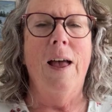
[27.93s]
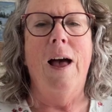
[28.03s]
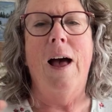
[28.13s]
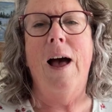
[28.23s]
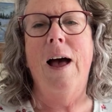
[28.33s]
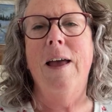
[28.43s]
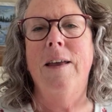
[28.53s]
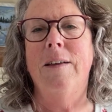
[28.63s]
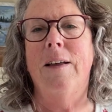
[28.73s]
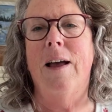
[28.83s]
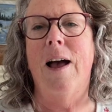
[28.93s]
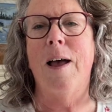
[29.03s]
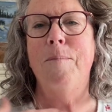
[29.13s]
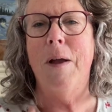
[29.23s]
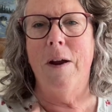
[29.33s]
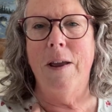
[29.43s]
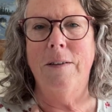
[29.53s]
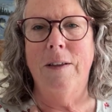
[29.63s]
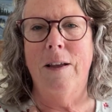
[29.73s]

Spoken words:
Hi, I'm Marion.